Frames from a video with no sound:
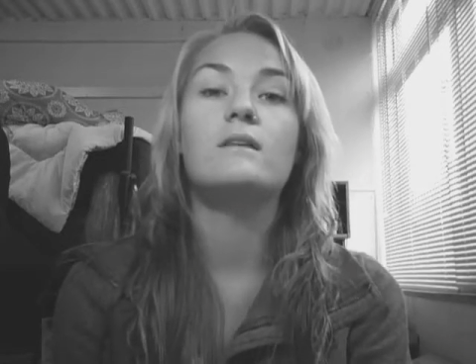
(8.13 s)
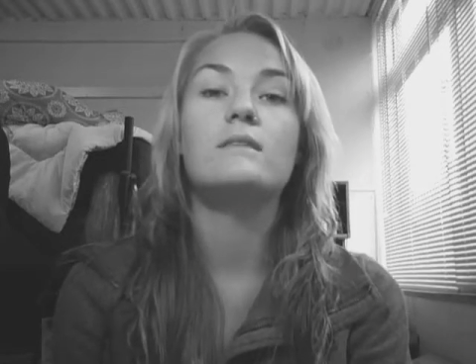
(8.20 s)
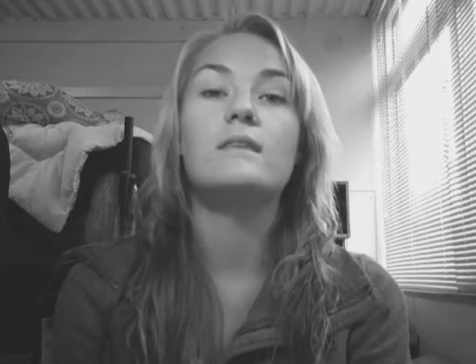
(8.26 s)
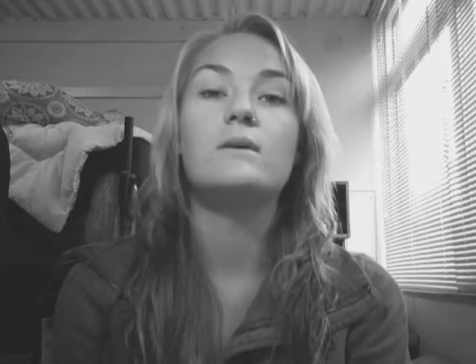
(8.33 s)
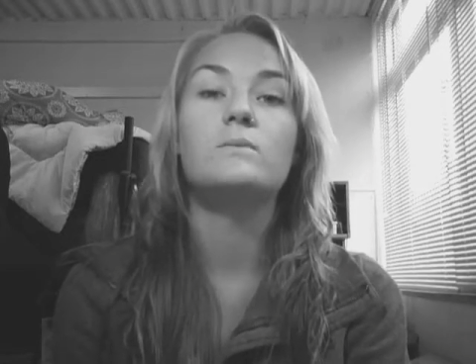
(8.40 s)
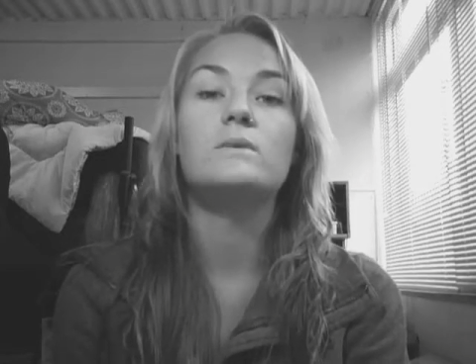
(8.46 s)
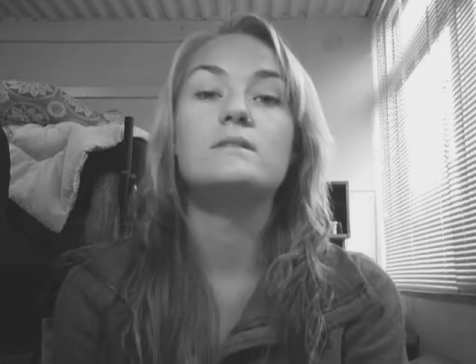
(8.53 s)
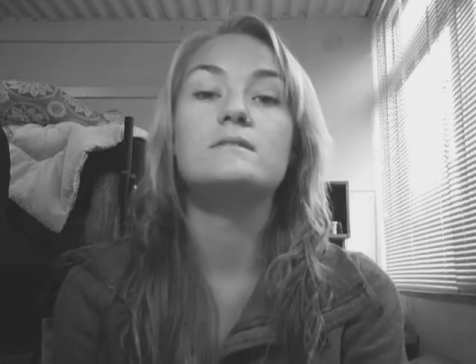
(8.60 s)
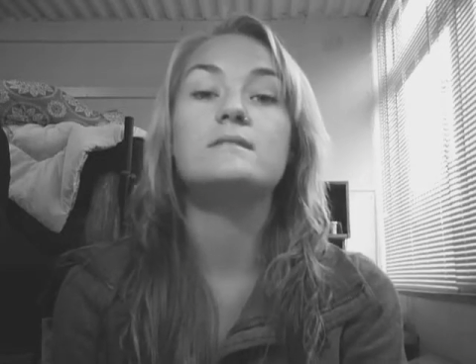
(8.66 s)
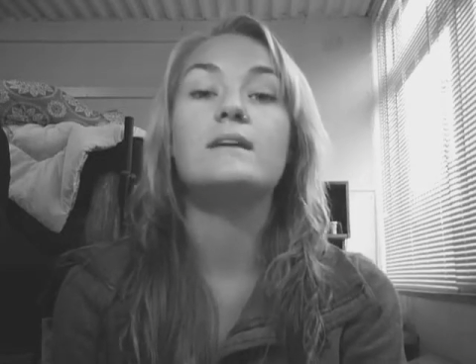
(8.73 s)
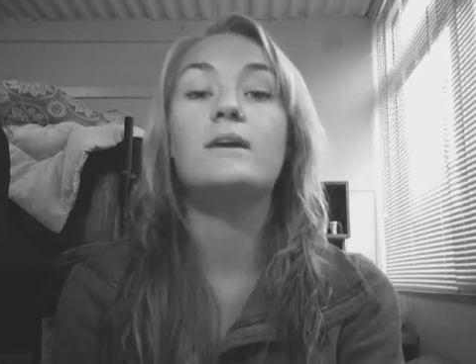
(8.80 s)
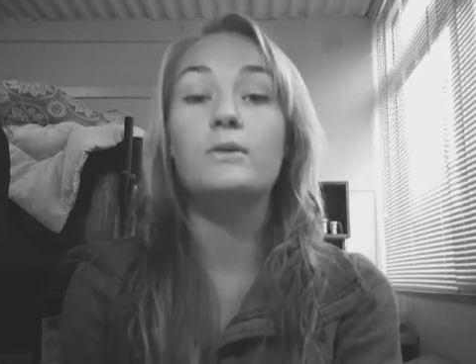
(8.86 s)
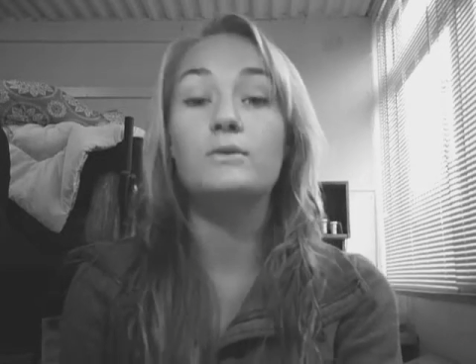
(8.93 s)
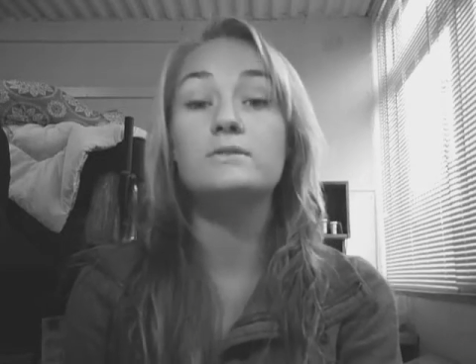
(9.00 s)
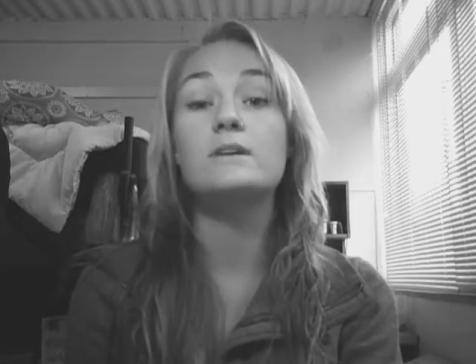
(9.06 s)
that was
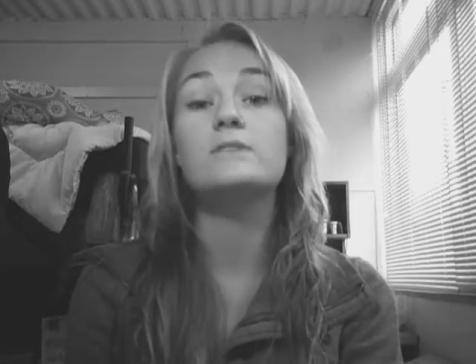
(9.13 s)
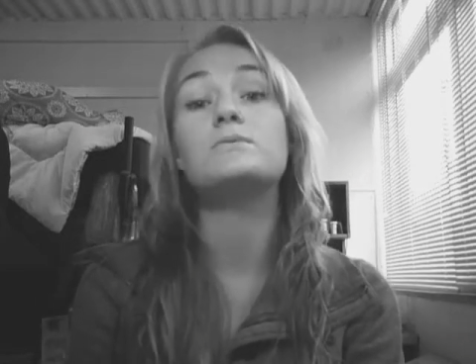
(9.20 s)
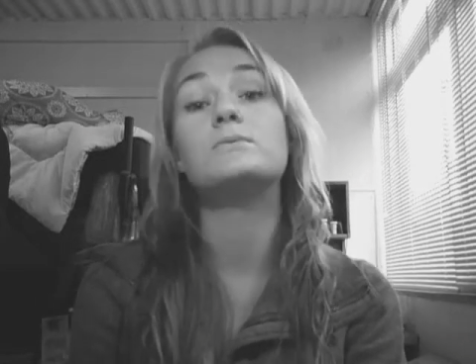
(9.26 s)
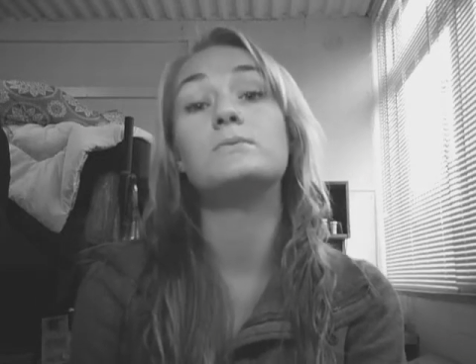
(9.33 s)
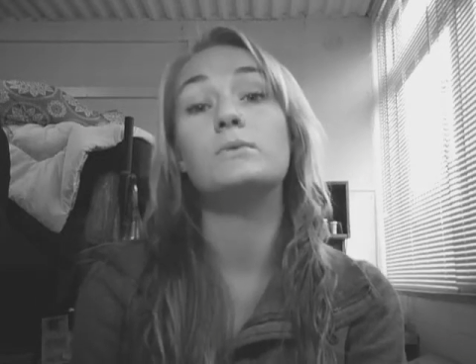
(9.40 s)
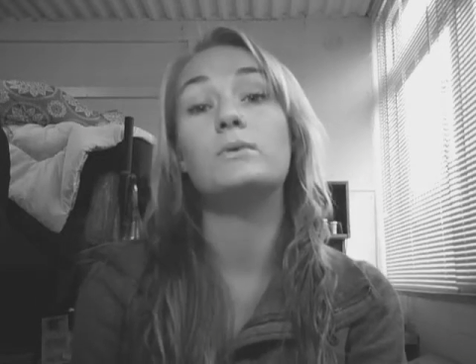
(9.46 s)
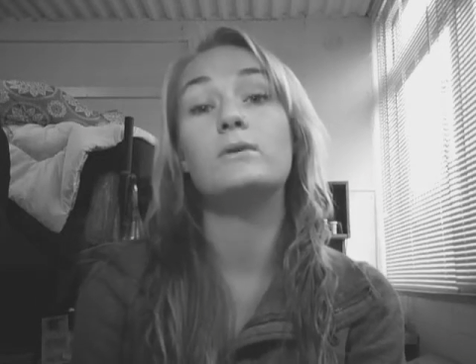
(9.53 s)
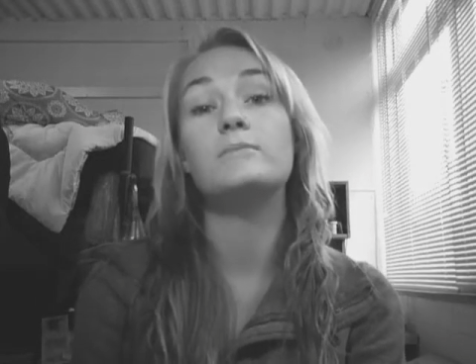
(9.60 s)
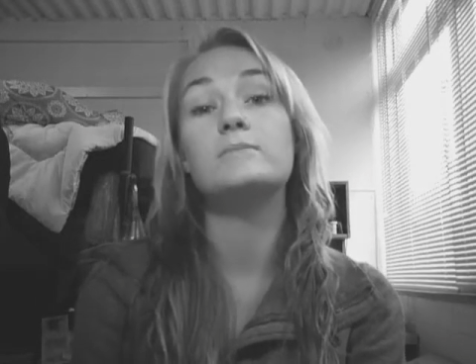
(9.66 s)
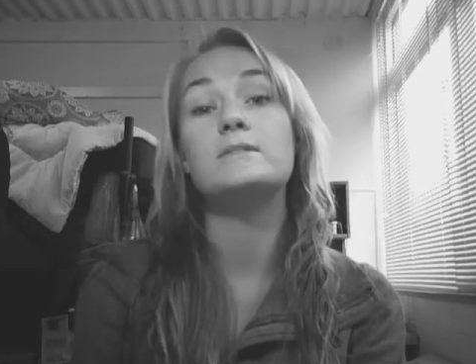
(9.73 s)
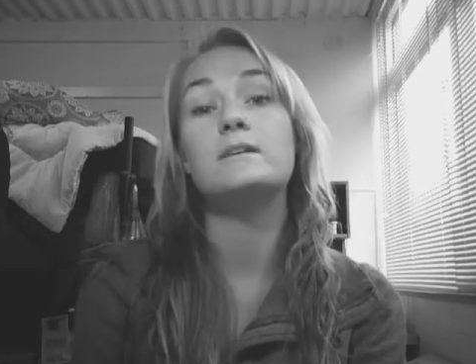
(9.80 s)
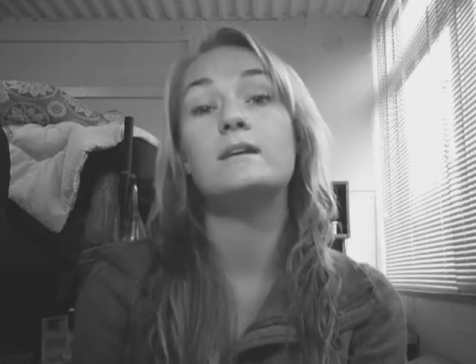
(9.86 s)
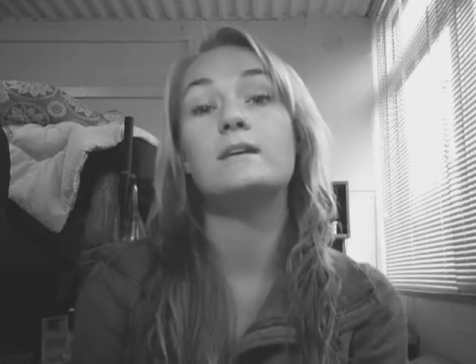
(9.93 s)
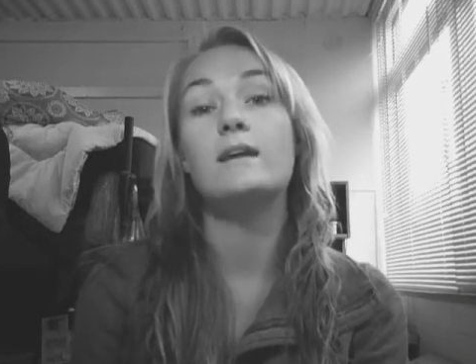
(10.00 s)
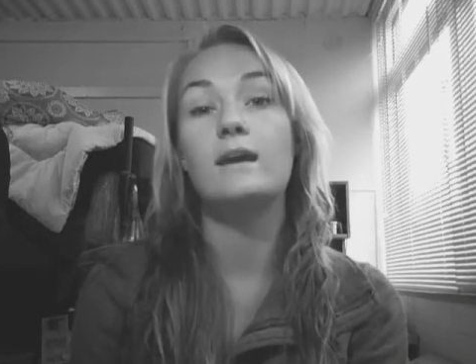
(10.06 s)
heterosexual norms
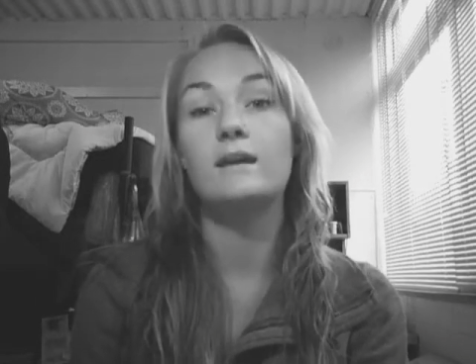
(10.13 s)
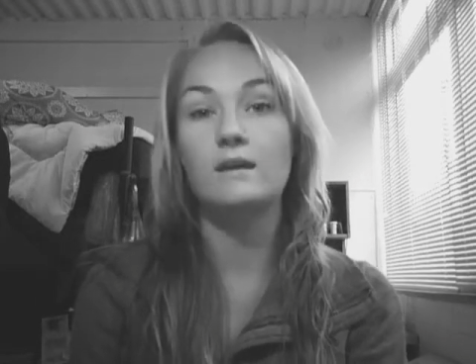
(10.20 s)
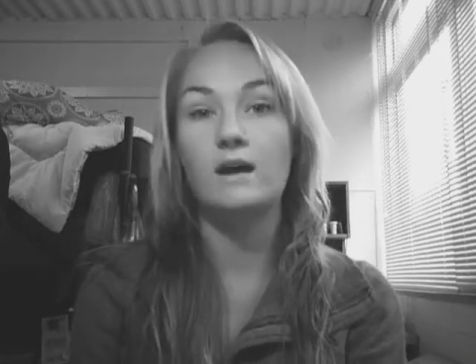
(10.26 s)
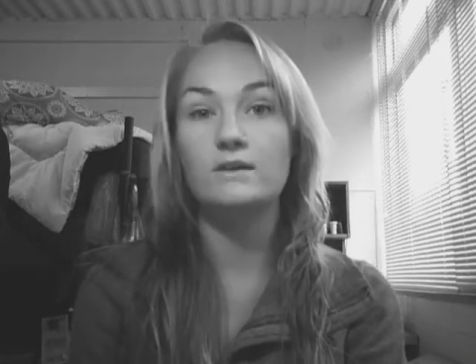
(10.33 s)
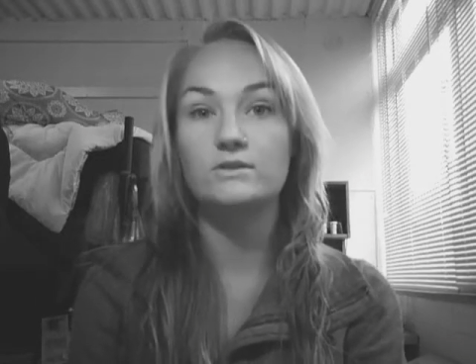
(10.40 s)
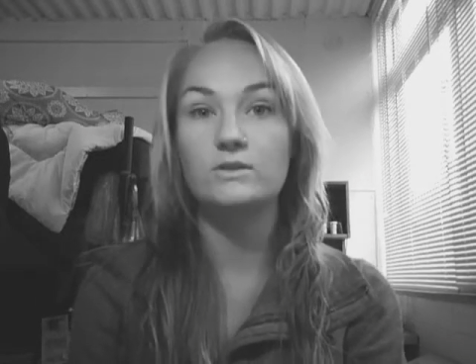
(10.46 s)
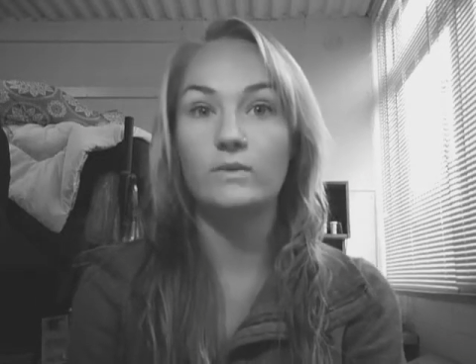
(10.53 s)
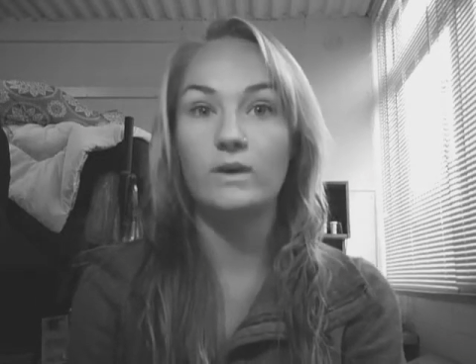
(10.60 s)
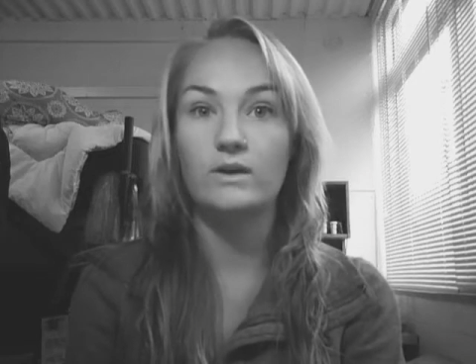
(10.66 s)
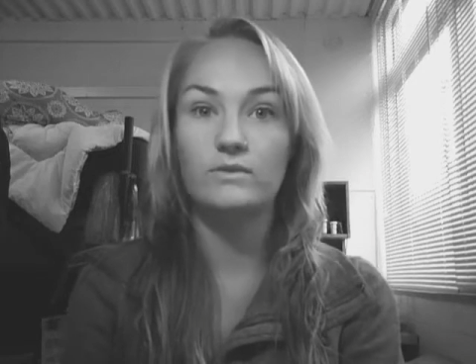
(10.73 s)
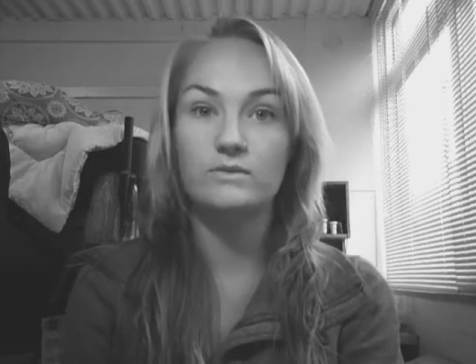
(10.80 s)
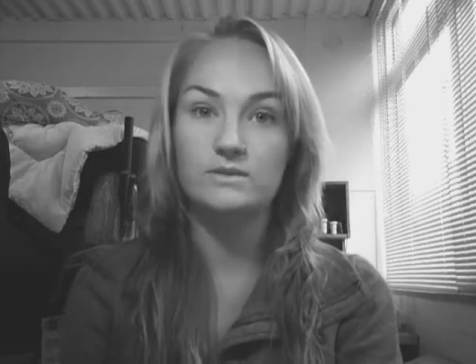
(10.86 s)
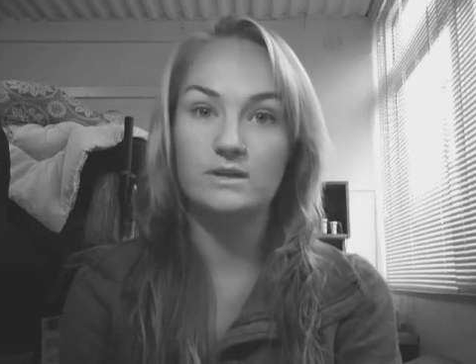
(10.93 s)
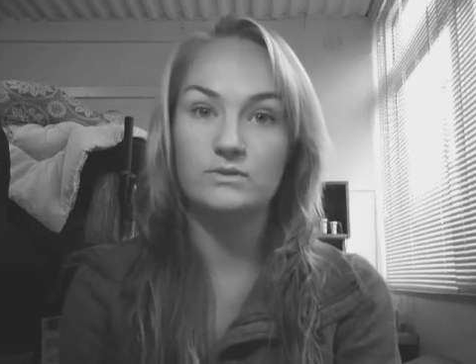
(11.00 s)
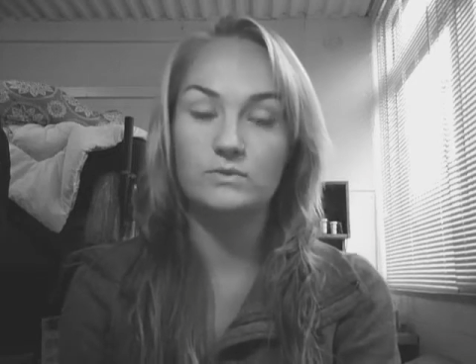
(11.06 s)
in a not so
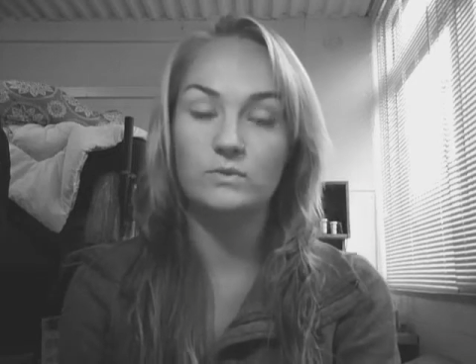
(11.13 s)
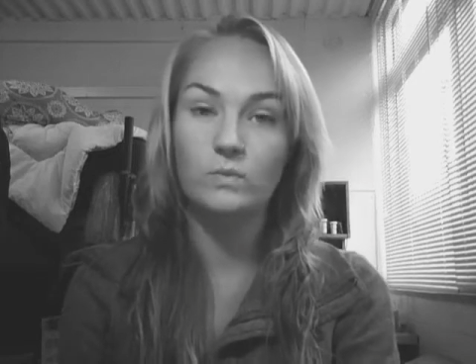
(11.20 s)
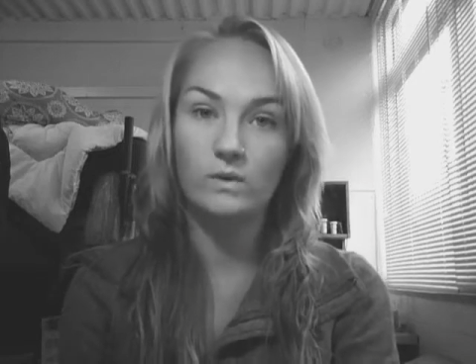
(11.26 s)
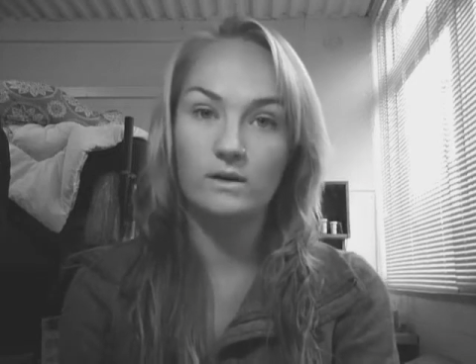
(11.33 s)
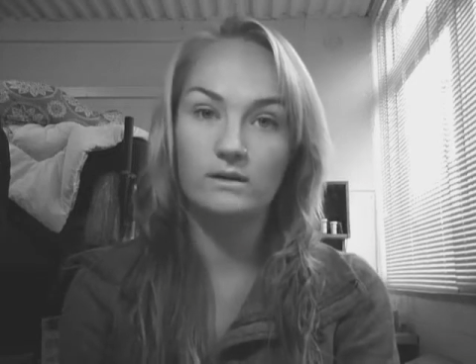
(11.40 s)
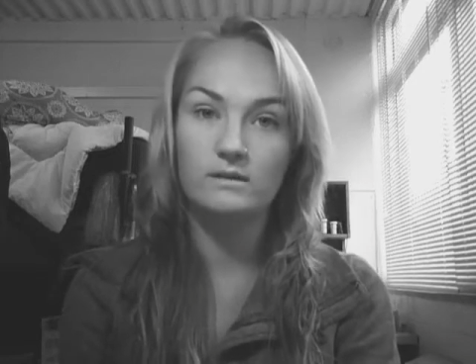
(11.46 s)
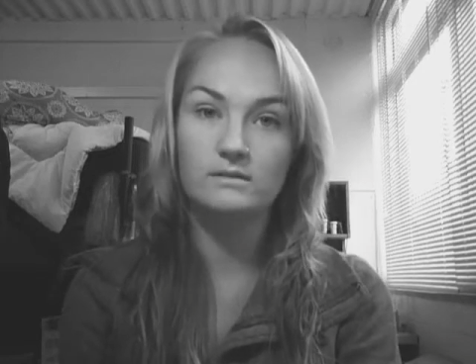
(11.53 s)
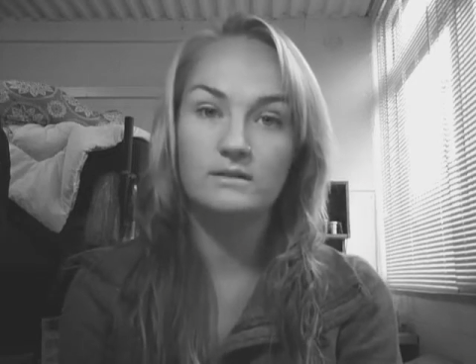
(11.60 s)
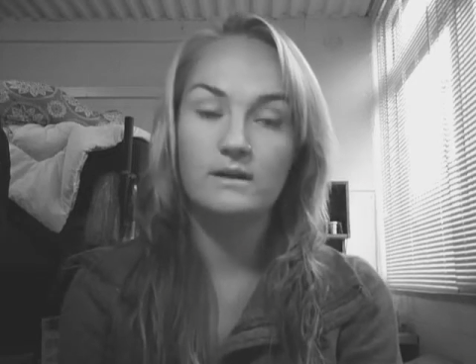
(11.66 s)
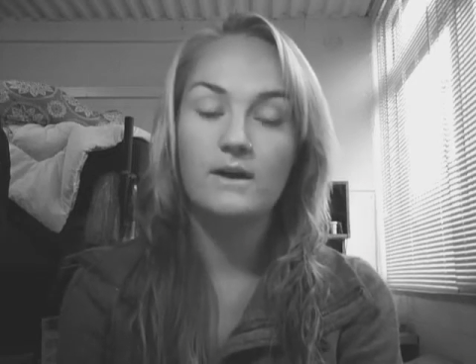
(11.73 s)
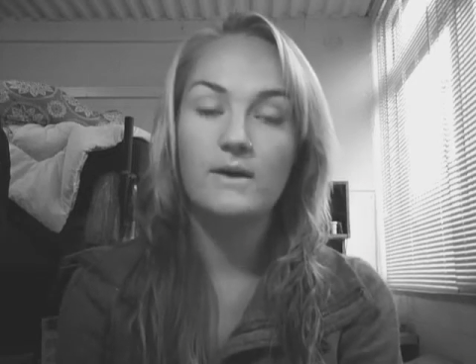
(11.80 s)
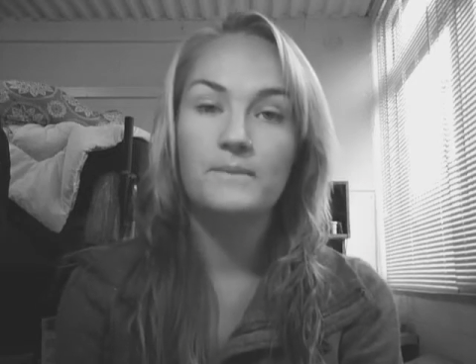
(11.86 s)
heterosexual world.